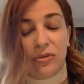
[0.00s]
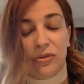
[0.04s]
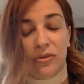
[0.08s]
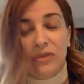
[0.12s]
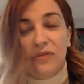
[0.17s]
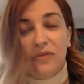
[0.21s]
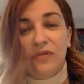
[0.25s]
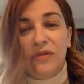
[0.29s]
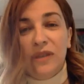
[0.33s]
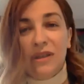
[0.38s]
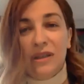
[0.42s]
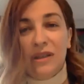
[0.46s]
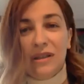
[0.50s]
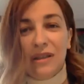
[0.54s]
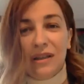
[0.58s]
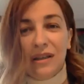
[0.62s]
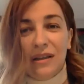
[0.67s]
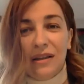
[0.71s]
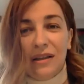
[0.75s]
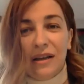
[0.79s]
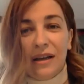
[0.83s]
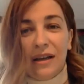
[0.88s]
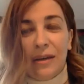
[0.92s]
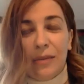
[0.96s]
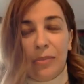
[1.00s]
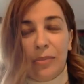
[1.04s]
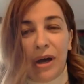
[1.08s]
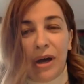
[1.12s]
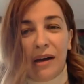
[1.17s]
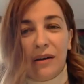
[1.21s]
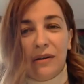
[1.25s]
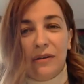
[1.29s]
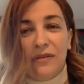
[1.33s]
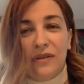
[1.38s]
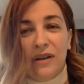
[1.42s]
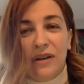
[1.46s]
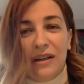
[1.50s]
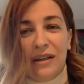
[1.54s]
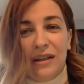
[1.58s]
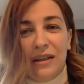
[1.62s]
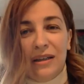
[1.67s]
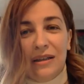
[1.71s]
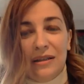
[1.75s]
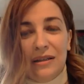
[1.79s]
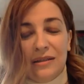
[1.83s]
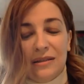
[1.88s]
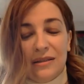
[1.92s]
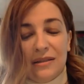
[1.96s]
to infinity like a pack of
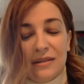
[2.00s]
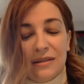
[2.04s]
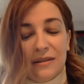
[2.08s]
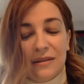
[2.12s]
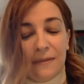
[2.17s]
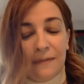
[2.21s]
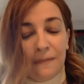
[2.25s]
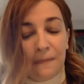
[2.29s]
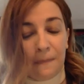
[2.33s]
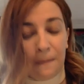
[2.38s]
hyenas.